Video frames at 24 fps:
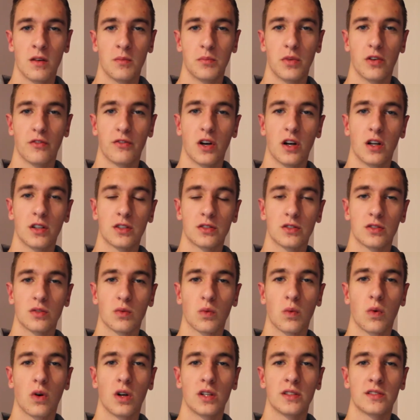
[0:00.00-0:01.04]
But first,
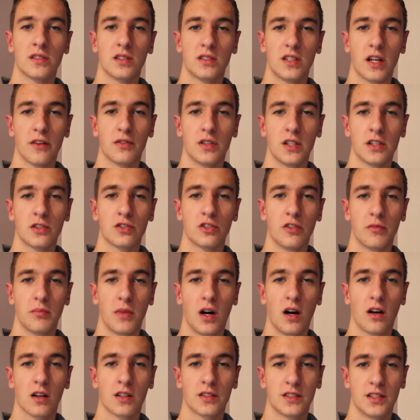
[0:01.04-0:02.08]
what is the definition of
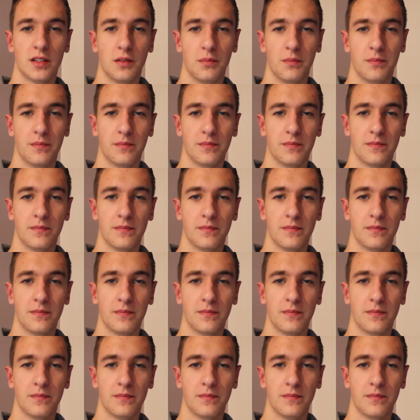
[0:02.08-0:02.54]
marketing?